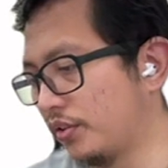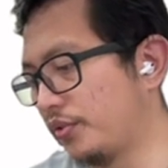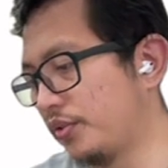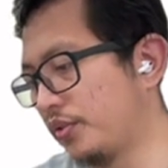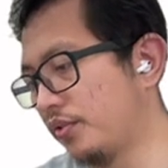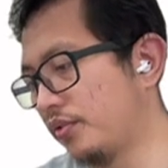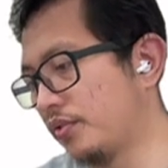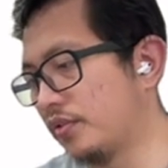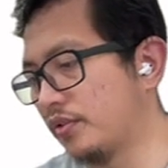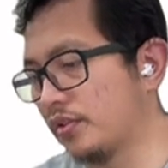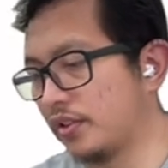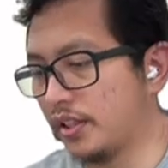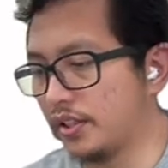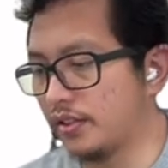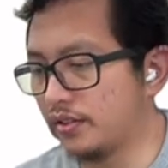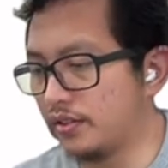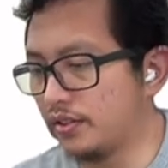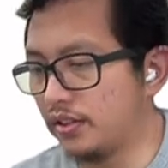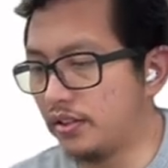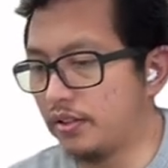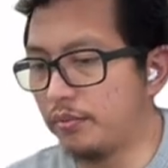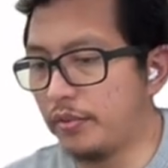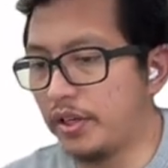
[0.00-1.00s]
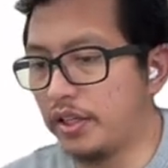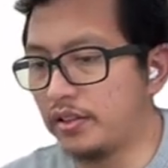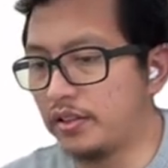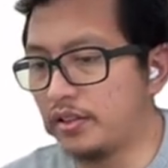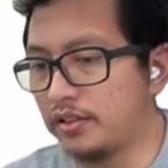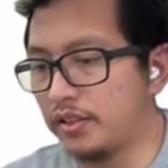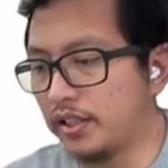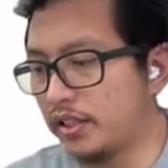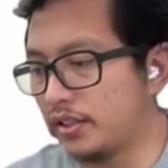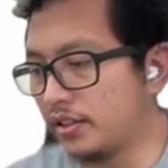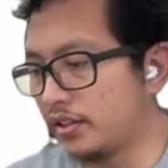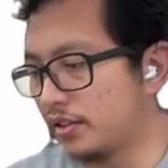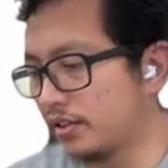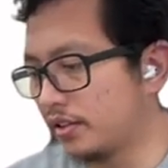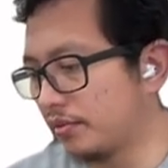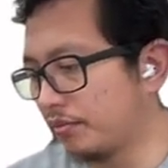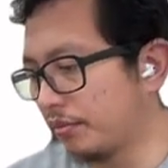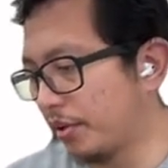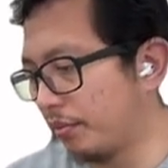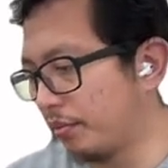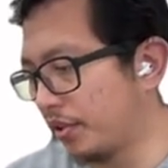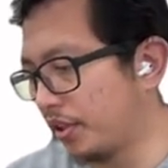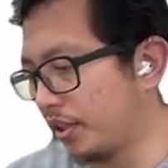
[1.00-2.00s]
so if you can imagine that,
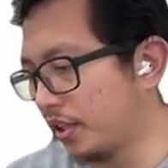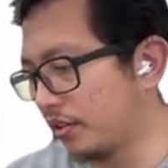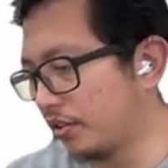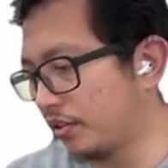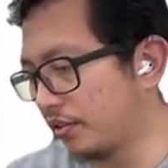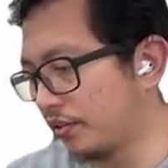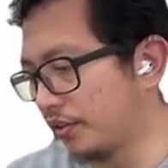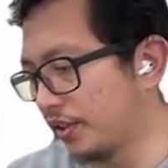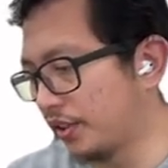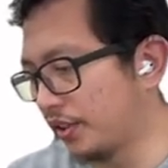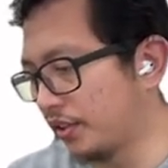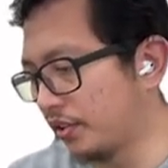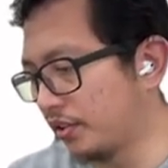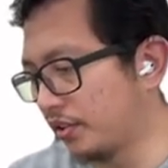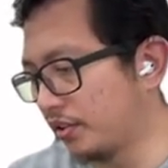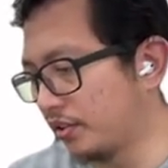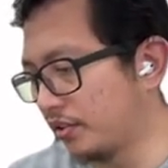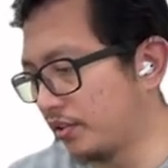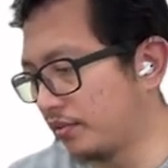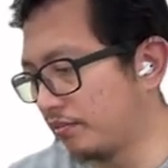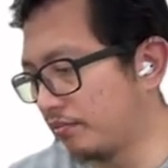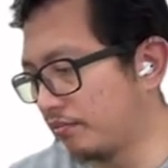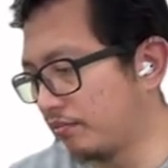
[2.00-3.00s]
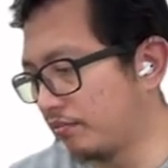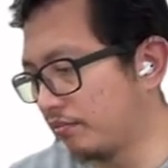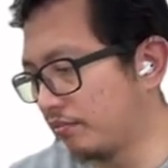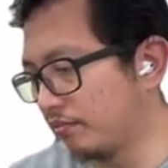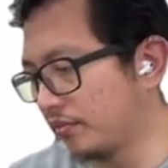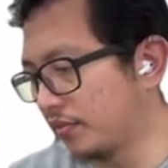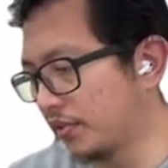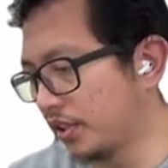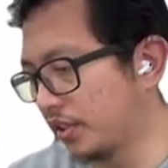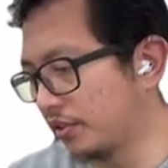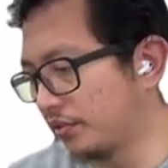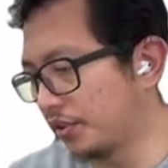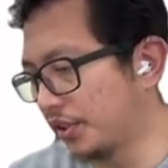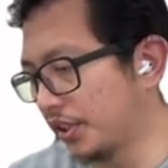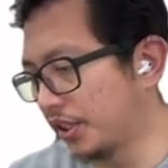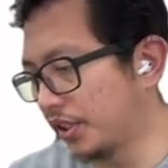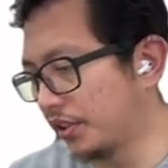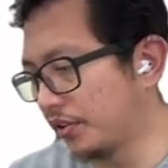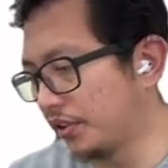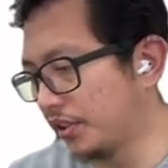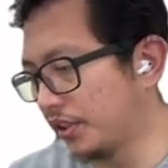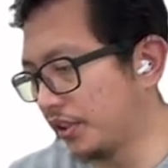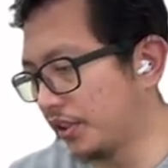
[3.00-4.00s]
maybe not really good, not
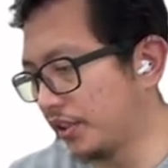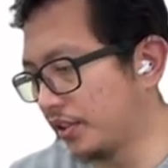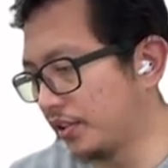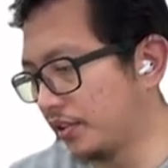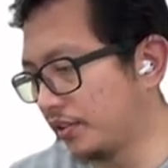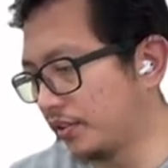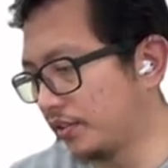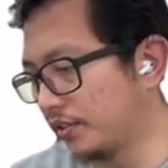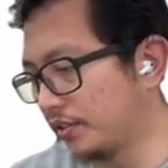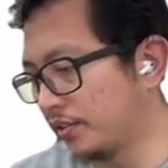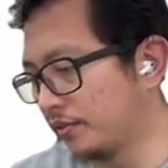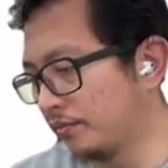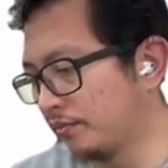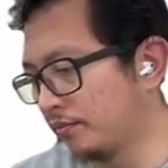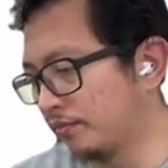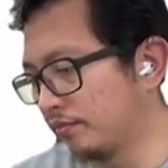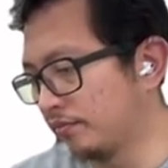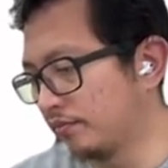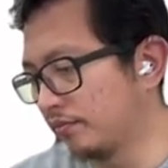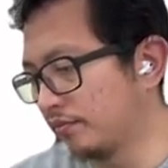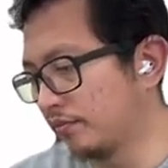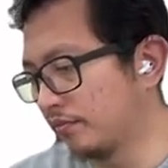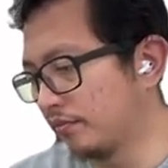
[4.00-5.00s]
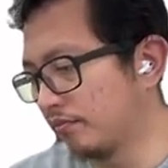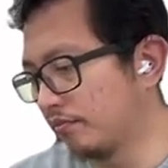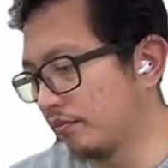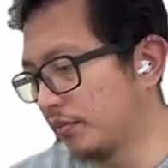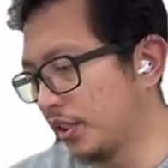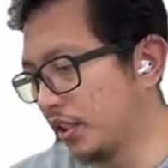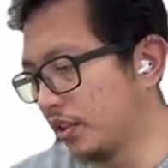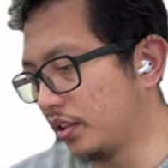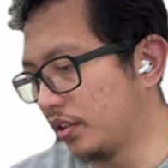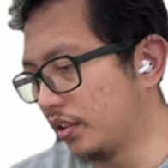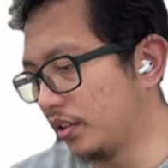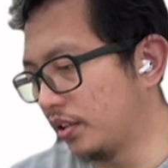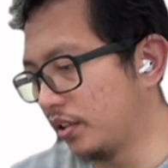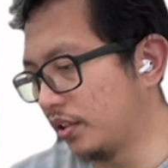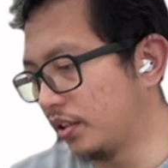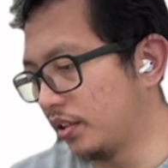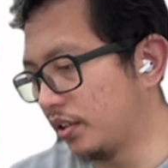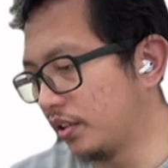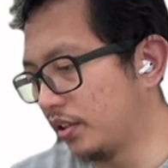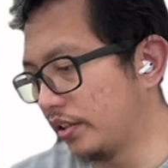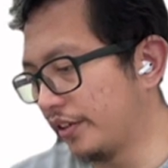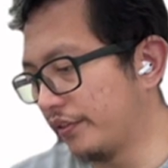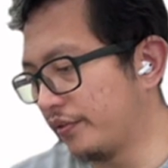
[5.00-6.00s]
really clear. But
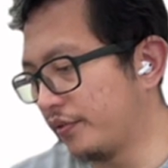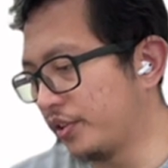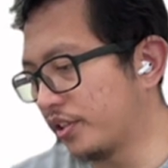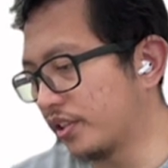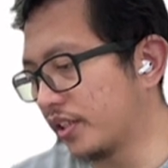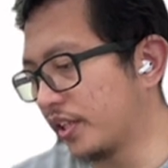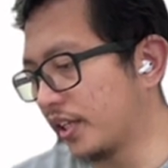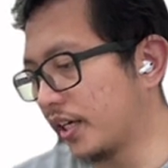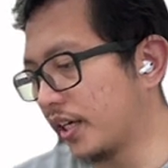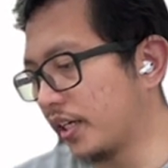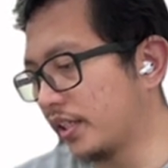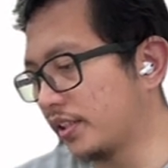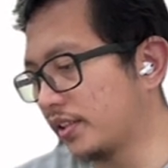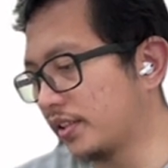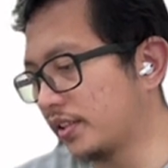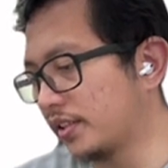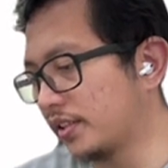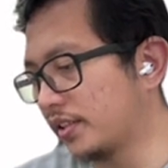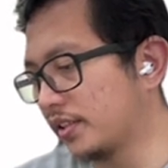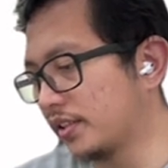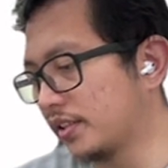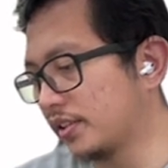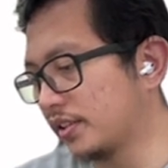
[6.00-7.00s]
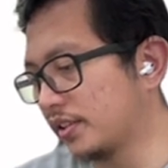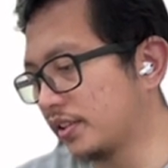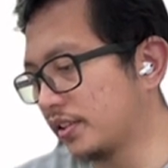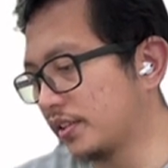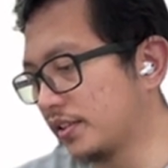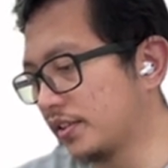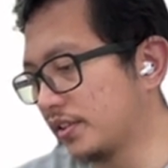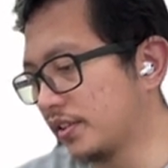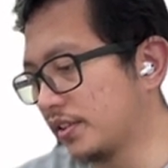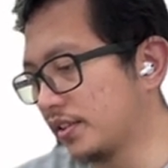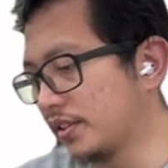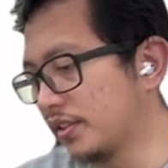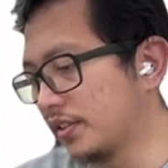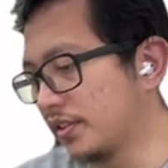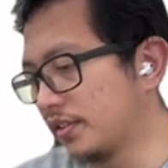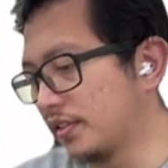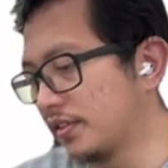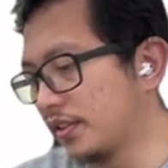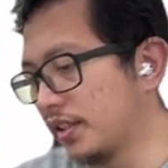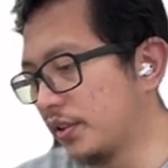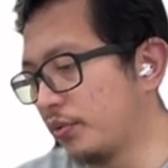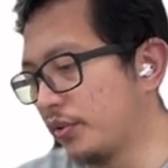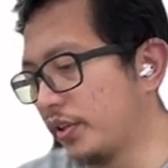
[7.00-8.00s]
if we slice,
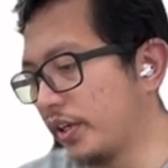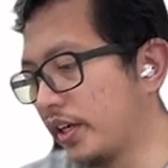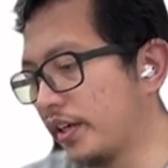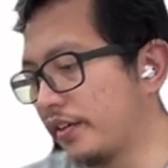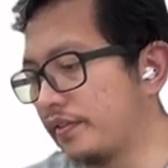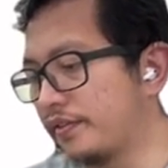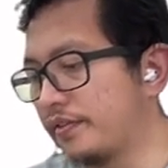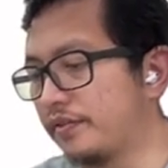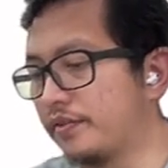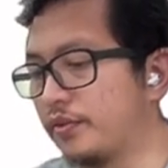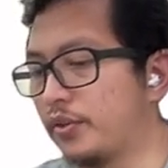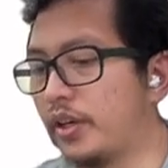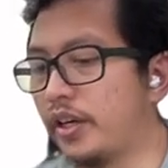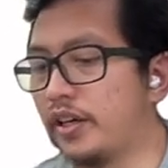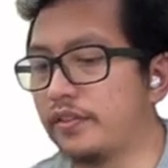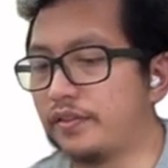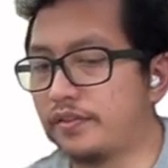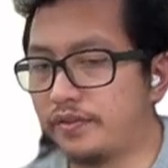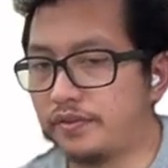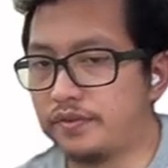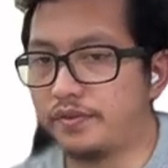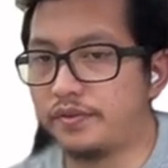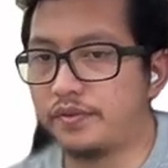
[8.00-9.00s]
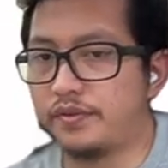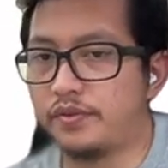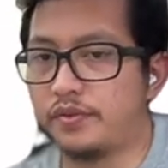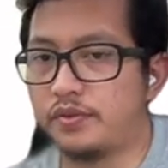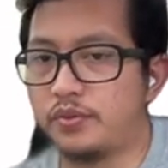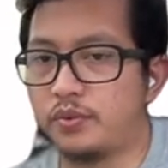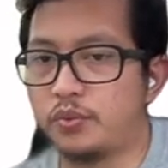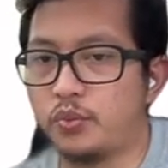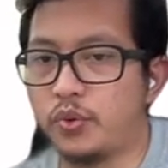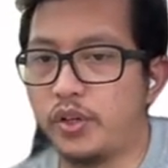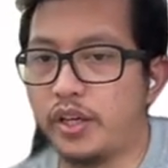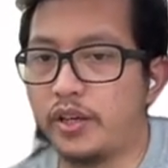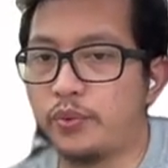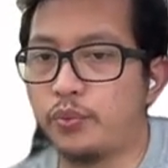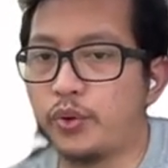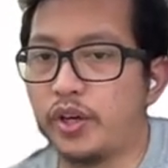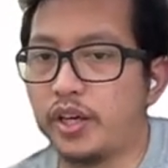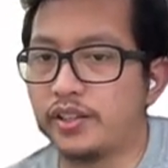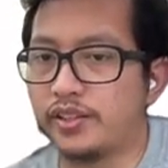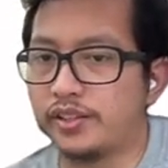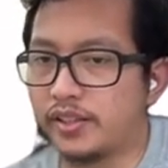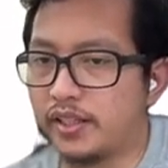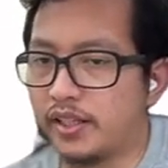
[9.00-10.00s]
then we
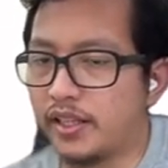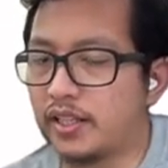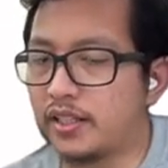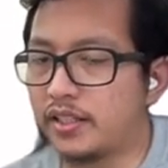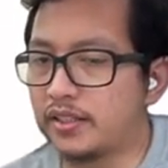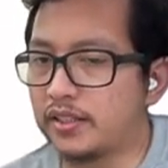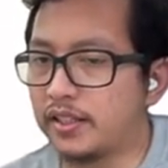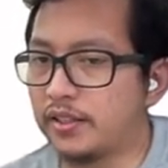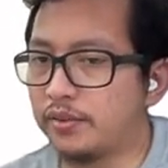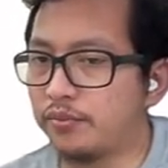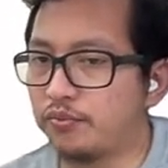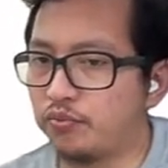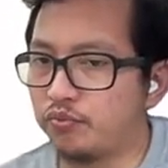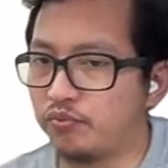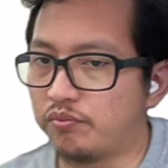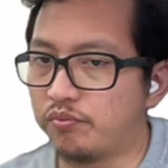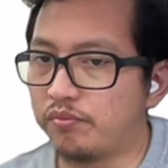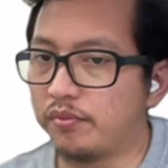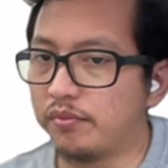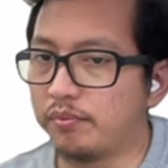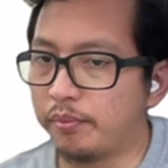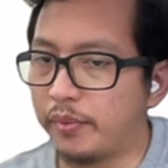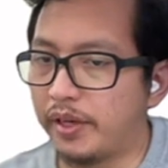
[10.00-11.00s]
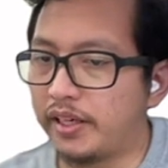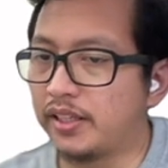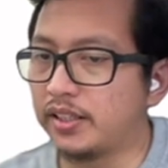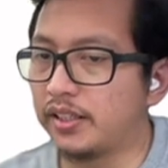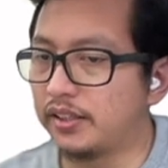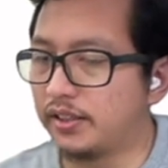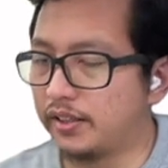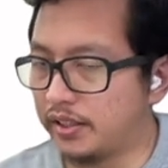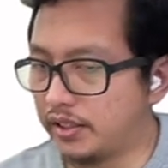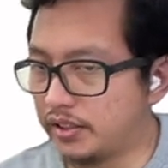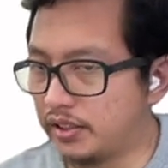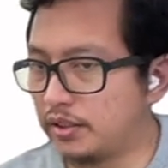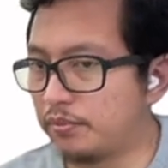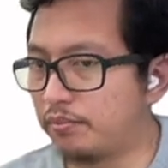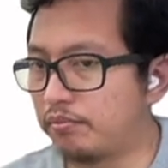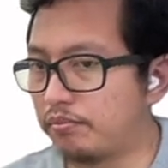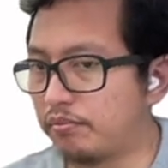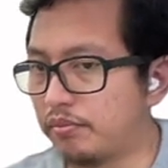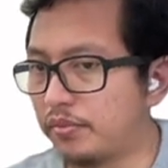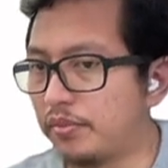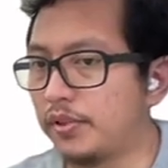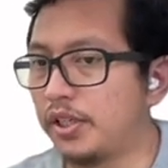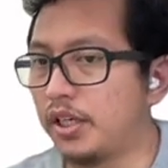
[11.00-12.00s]
can slice and make another
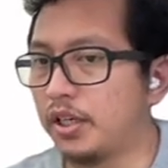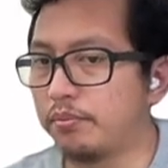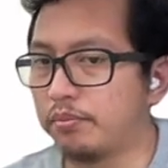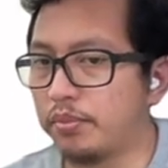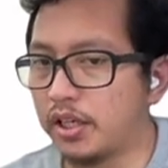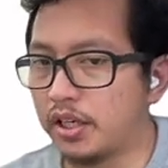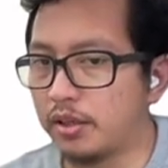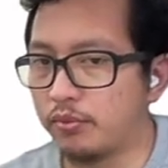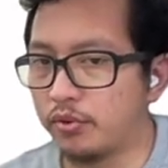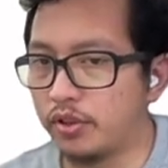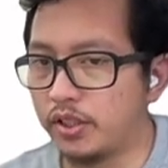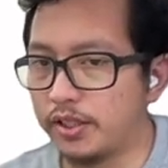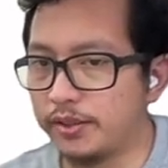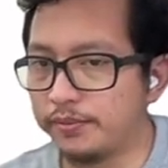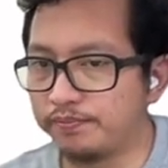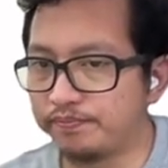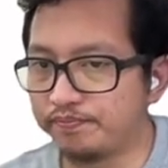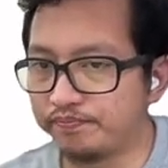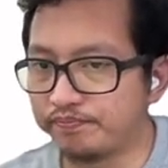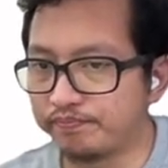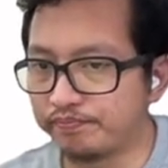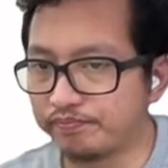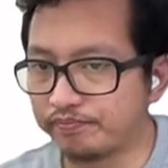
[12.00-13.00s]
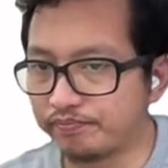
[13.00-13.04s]
parabola.